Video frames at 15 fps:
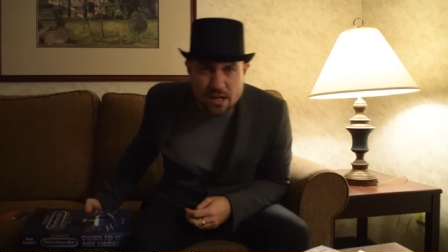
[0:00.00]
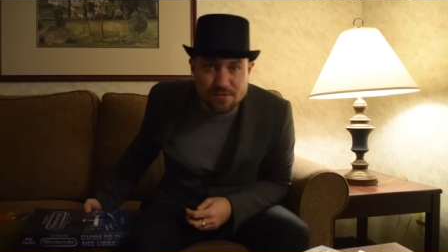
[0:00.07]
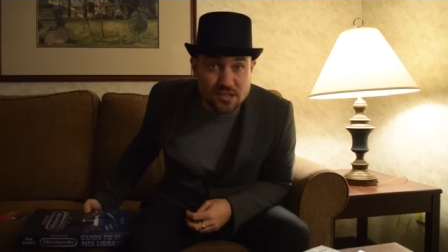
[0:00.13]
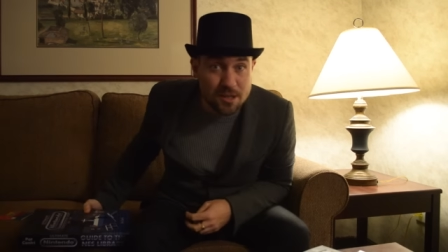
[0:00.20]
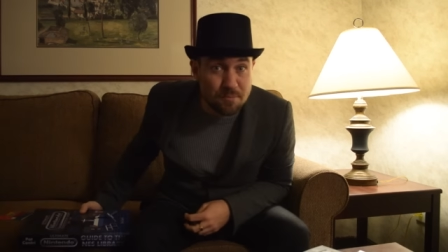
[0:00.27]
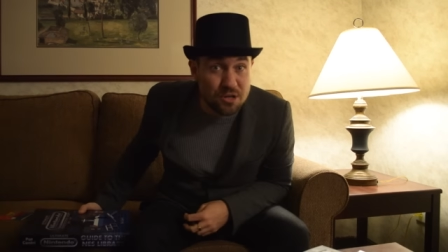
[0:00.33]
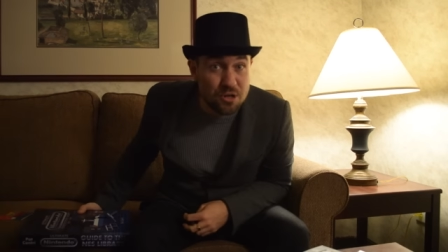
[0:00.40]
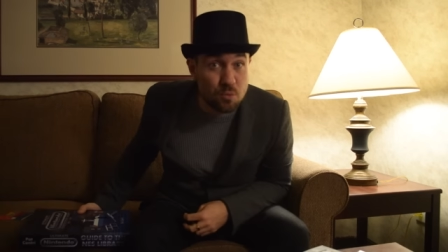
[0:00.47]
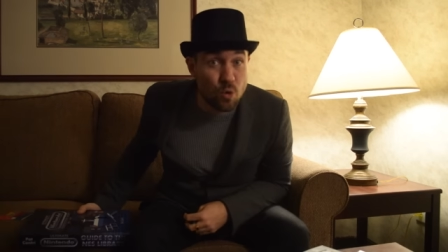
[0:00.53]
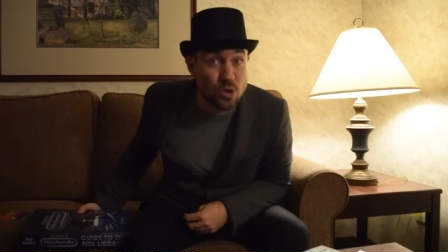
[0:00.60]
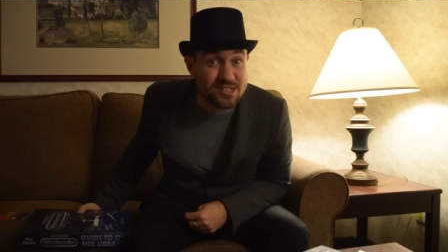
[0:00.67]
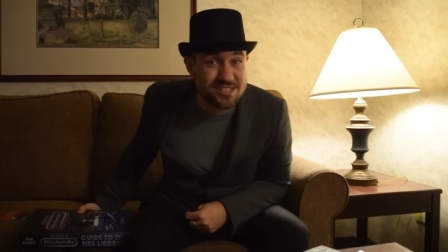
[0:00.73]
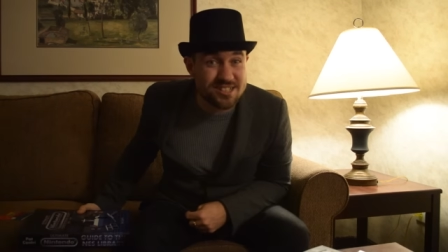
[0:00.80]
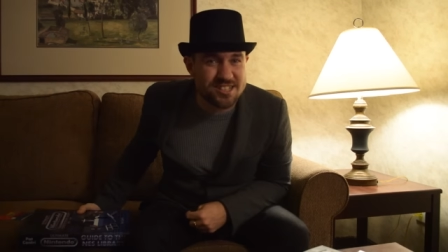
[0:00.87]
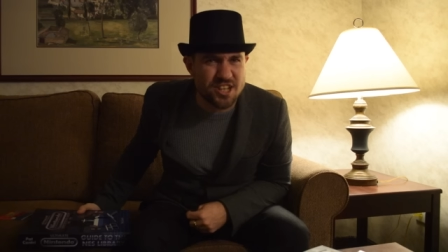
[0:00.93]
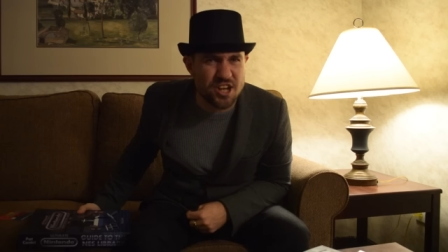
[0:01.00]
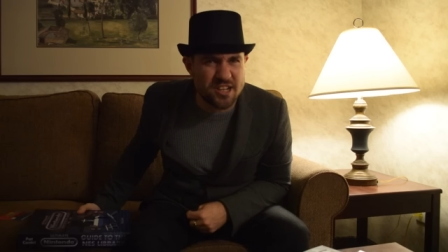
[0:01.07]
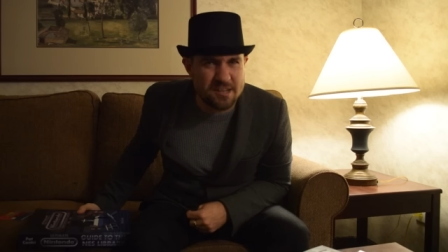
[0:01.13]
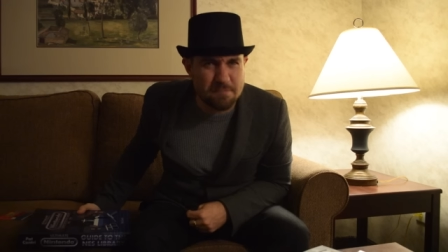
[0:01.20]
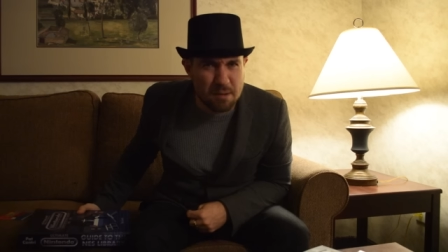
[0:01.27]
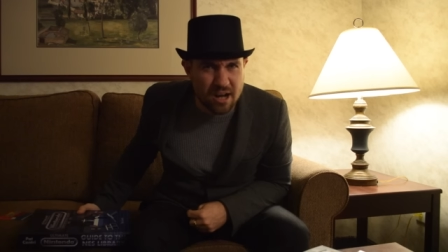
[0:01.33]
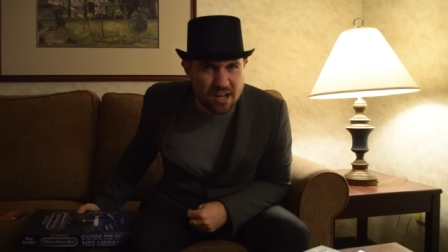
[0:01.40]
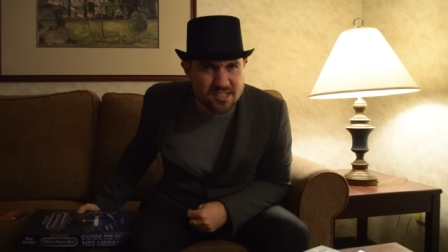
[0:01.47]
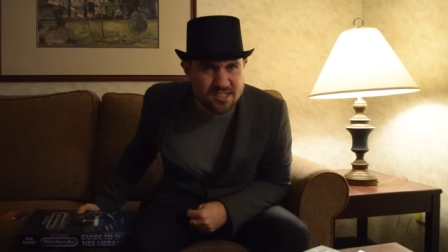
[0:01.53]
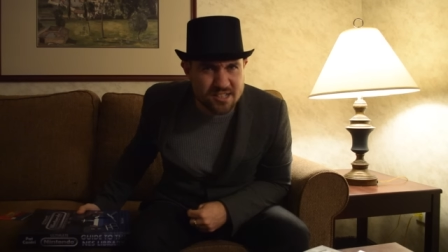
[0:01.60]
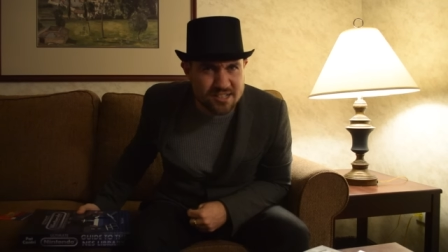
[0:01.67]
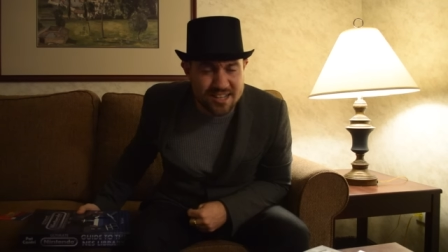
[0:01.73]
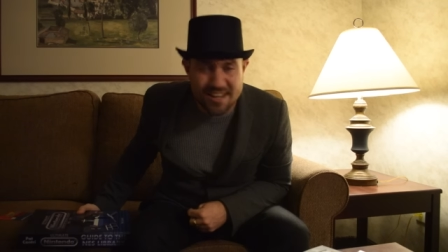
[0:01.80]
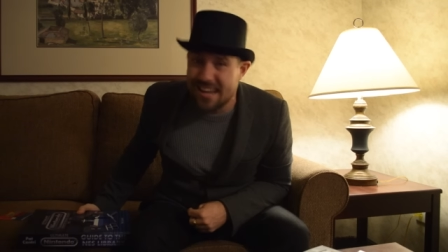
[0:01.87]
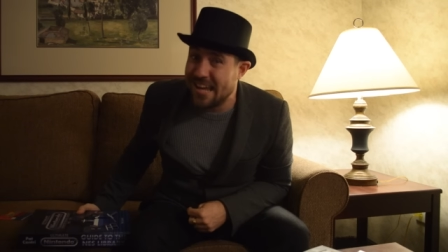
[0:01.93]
of someone who wasn't a dirty bastard,